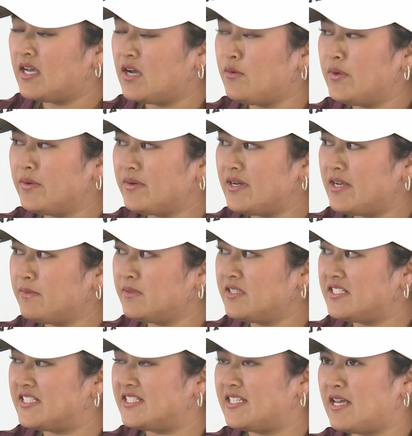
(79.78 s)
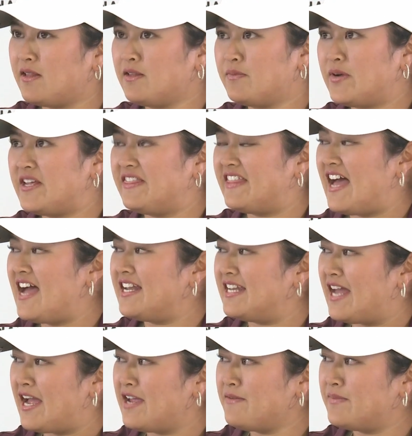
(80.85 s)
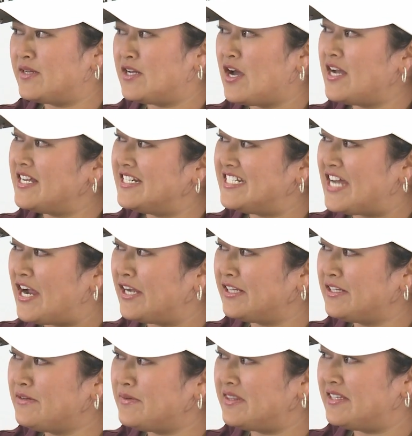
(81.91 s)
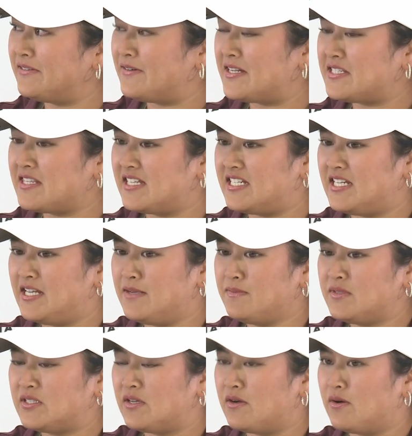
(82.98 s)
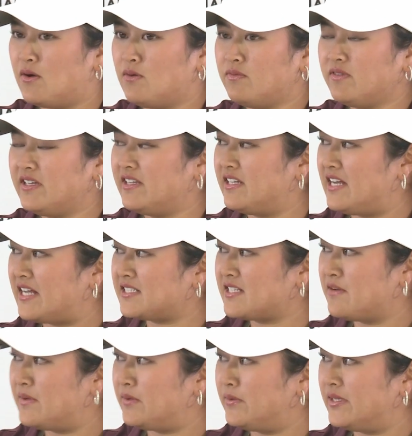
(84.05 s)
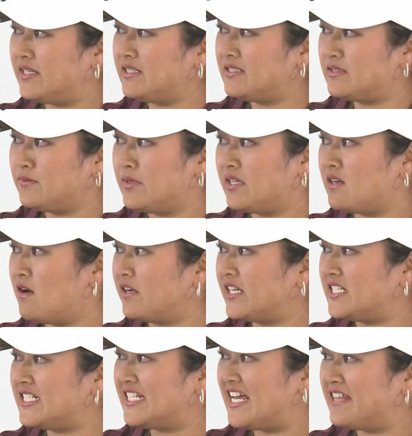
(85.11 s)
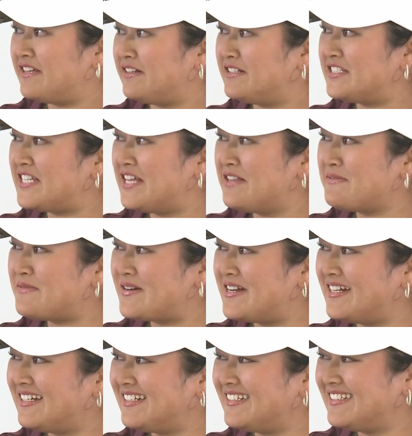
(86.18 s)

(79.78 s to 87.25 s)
We were able to celebrate that night, but not entirely with the rest of the team. So hopefully in the next coming weeks, we could all get together and celebrate.